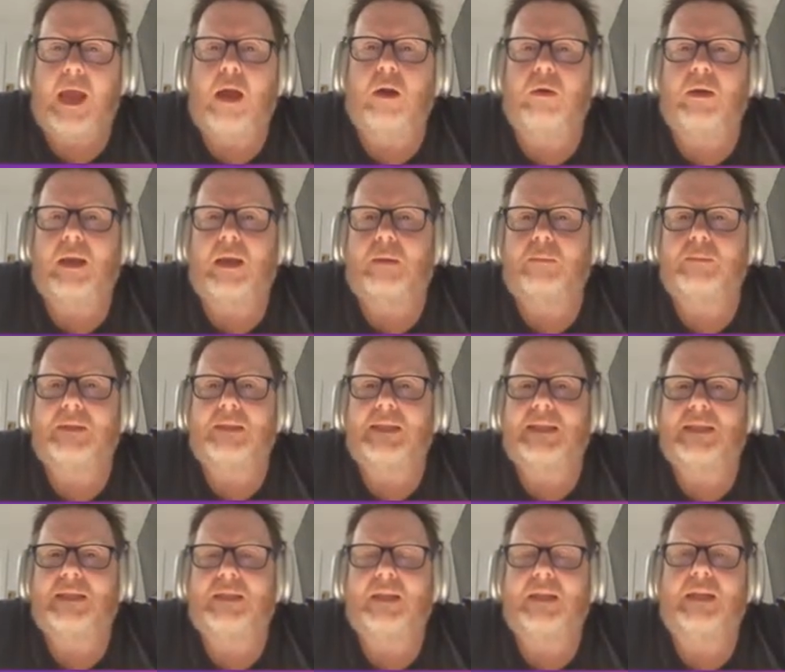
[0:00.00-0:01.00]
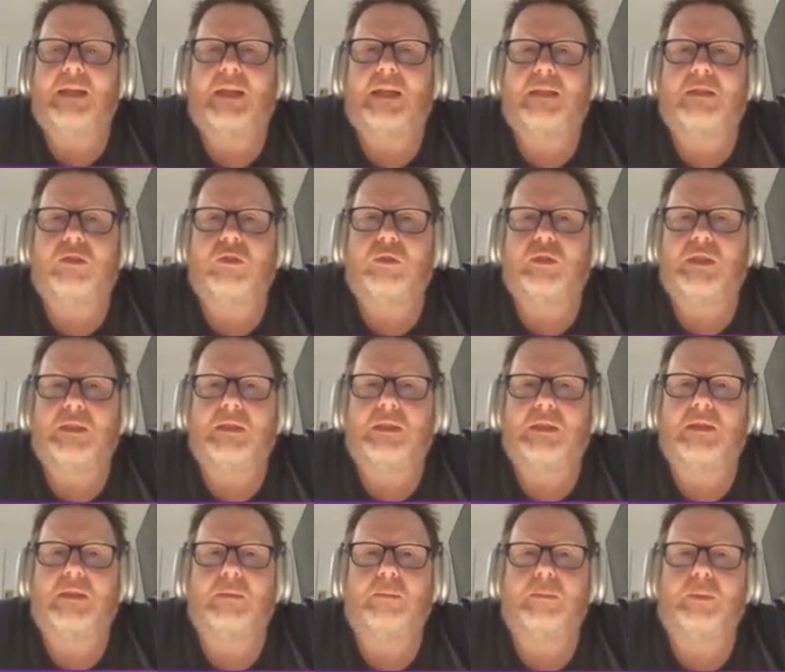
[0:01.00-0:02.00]
outcomes listed here. It's not just a
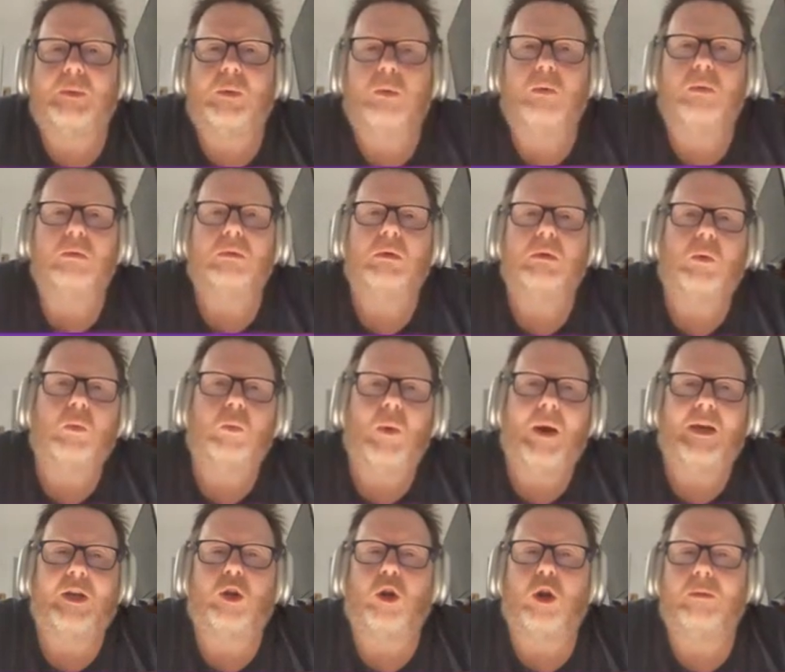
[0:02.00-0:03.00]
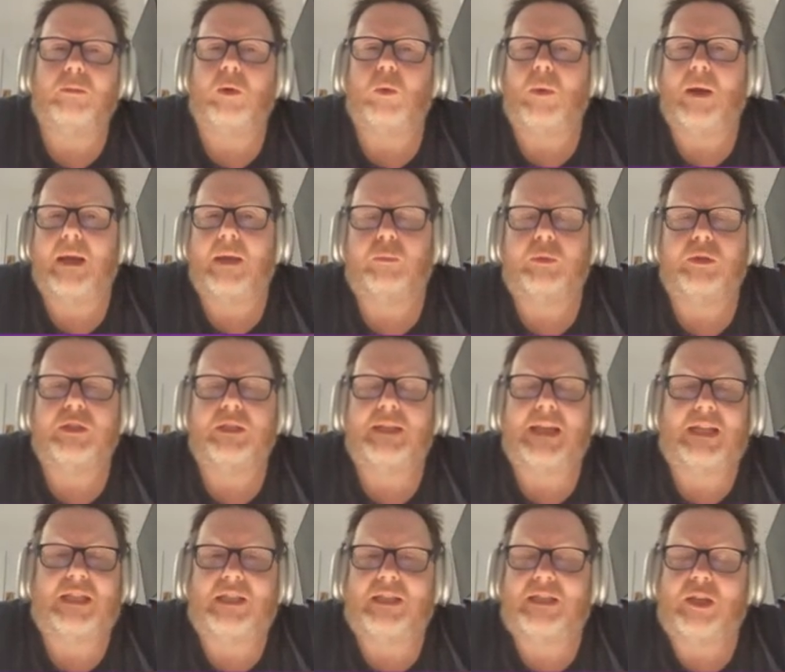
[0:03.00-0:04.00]
simple 1, 1, which
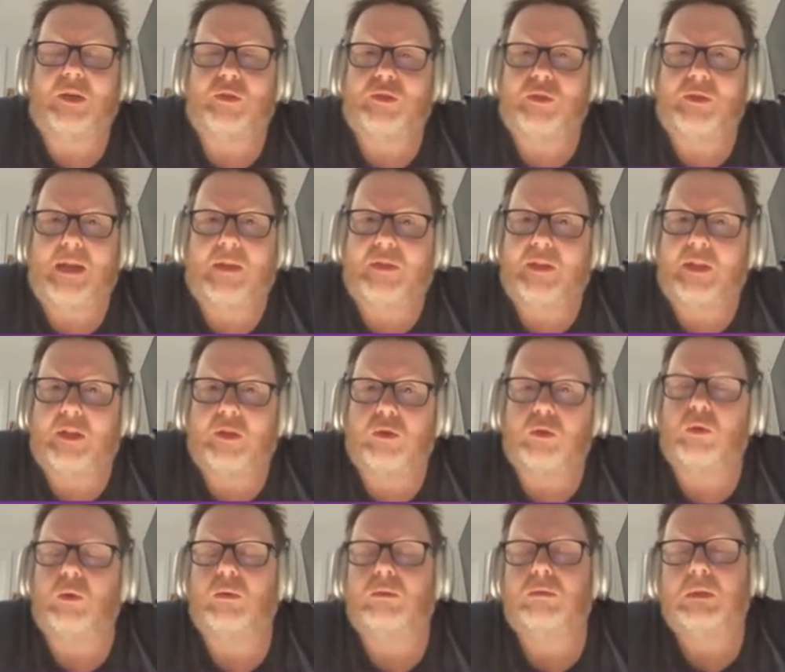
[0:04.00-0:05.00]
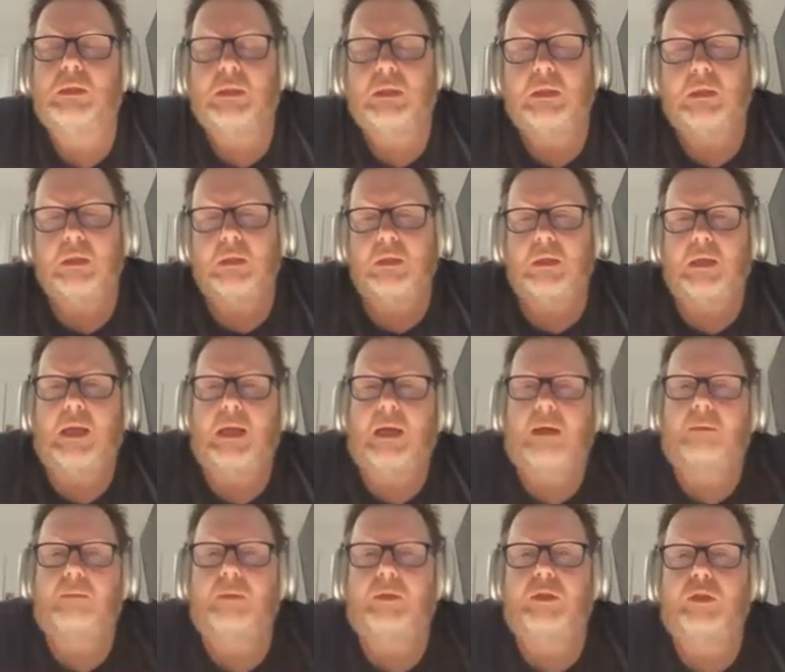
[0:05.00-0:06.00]
actually tells you nothing at all.
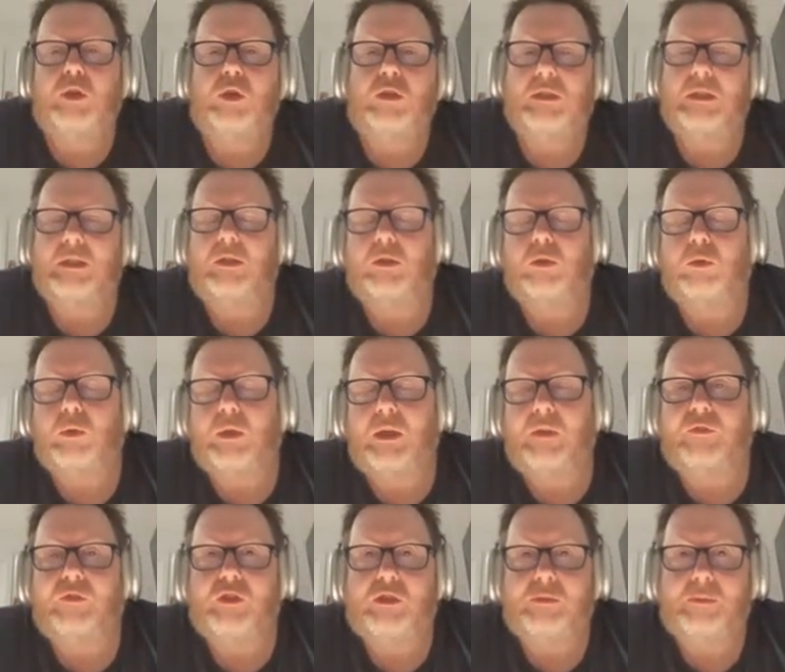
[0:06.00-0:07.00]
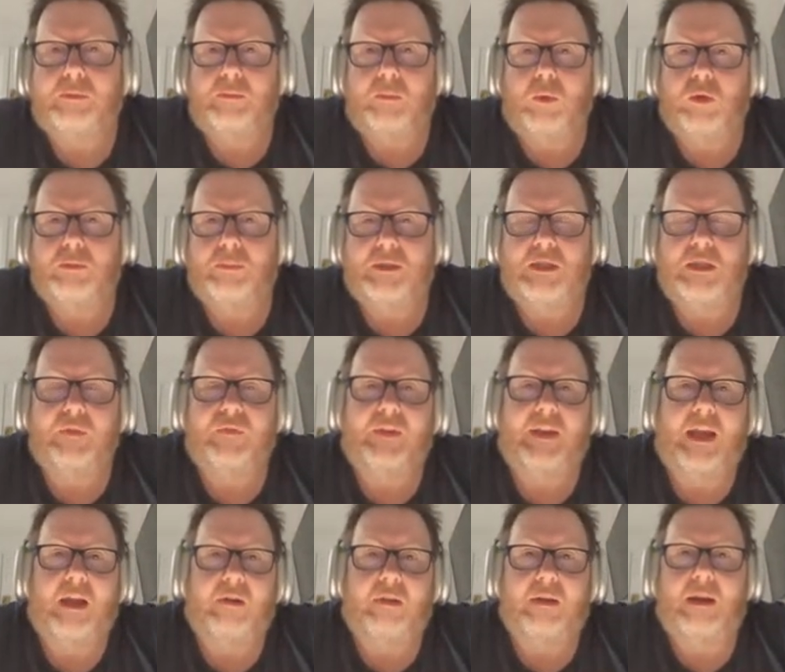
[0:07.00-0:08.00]
Usually you're looking for a more
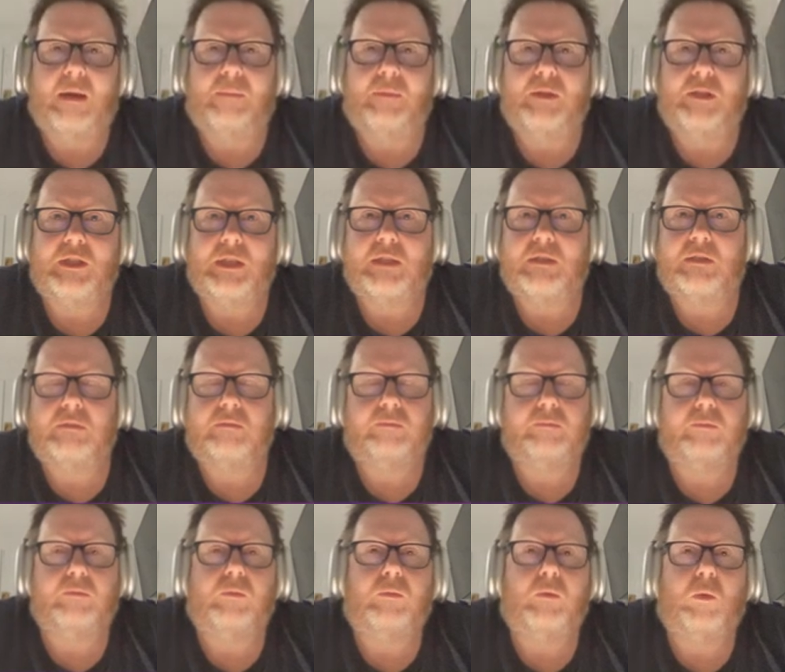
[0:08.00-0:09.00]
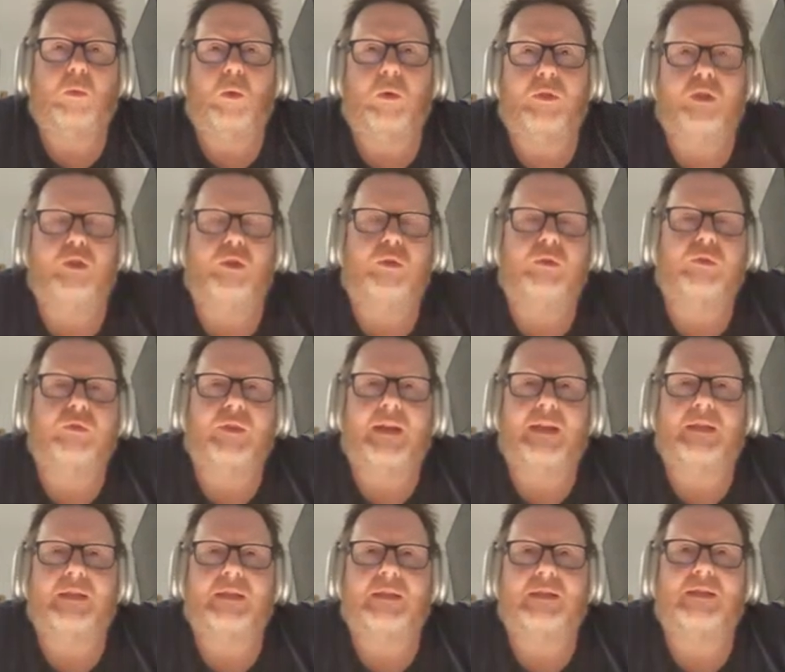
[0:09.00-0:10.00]
specific outcome than just what the two
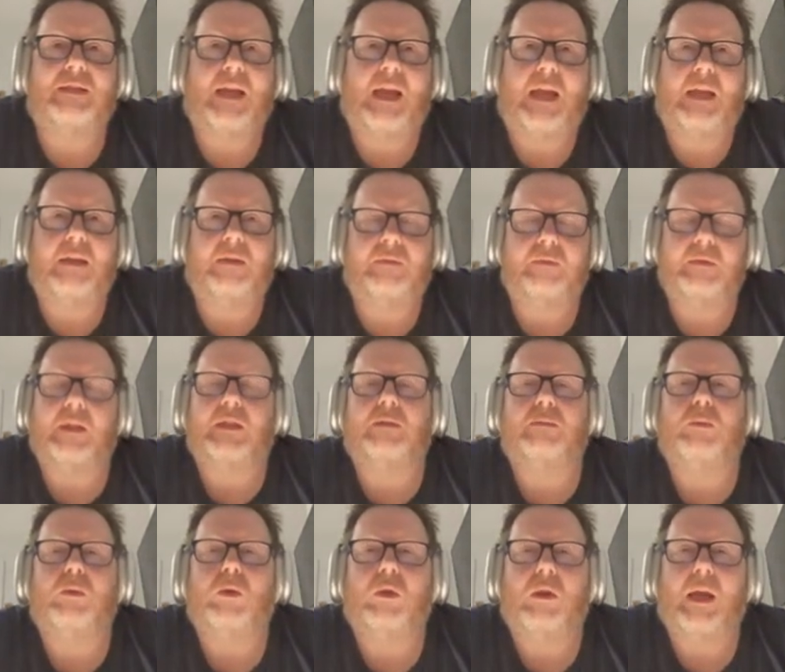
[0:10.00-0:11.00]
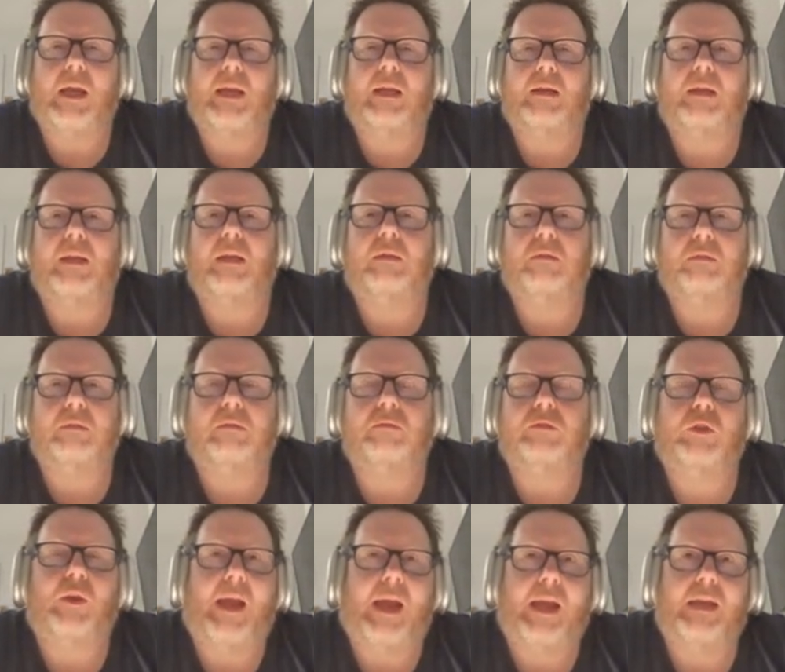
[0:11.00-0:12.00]
faces say. It's more likely
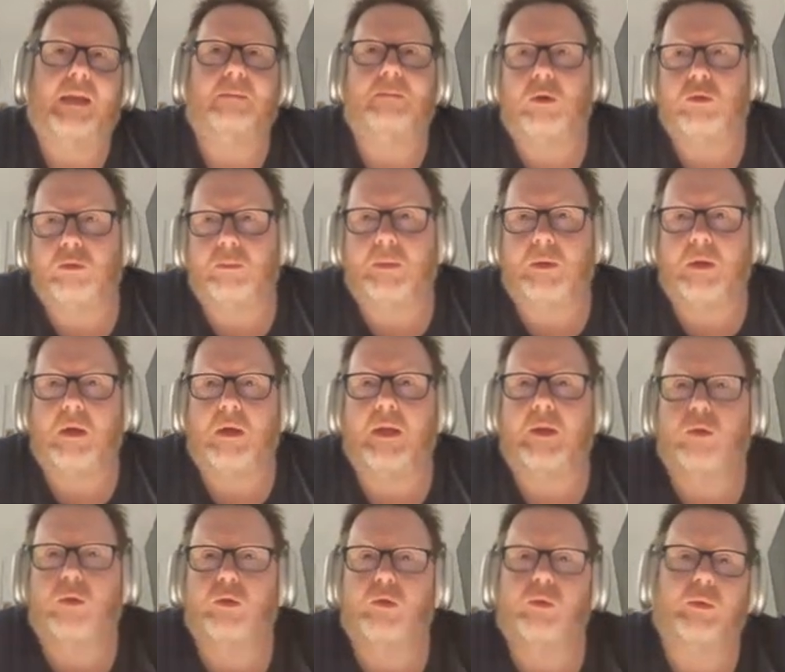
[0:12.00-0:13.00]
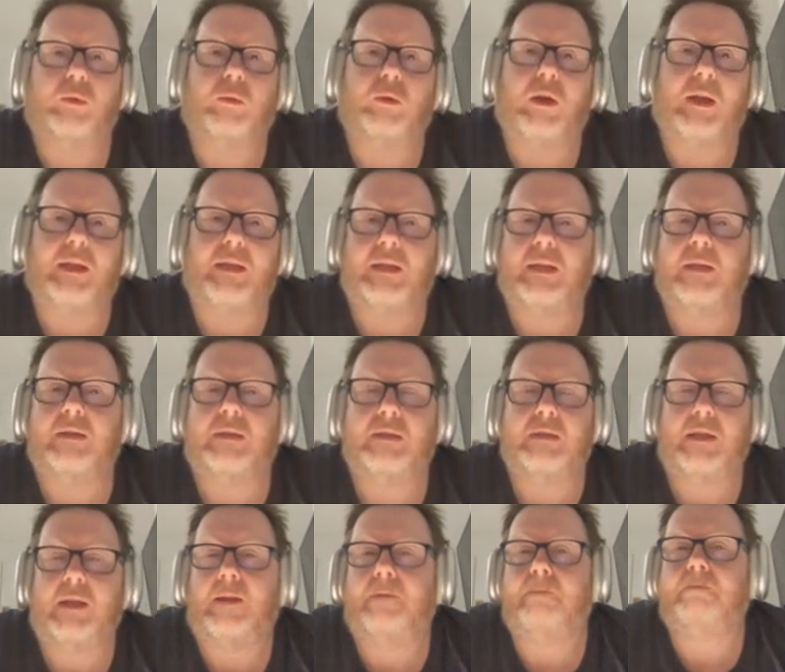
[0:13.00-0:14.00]
you're adding, multiplying, or doing what I did
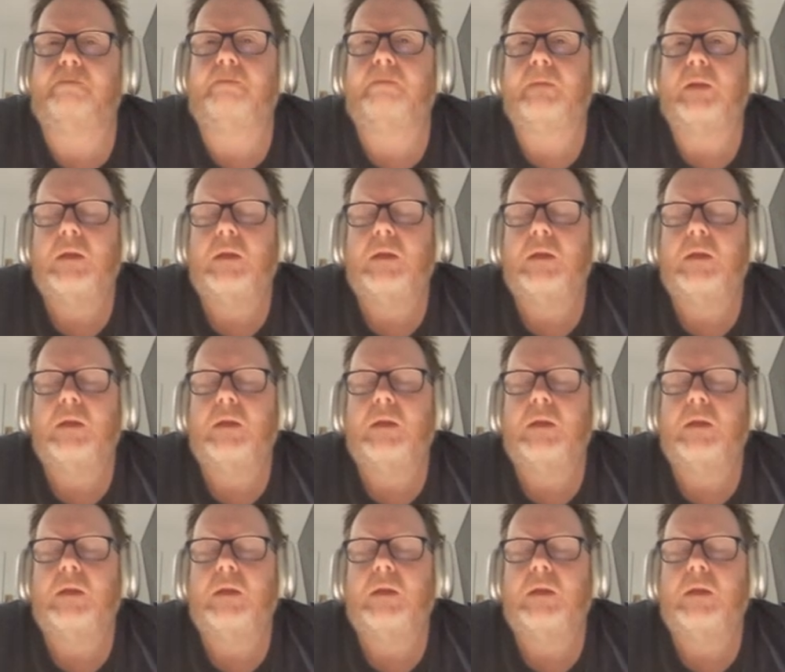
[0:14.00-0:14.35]
just then.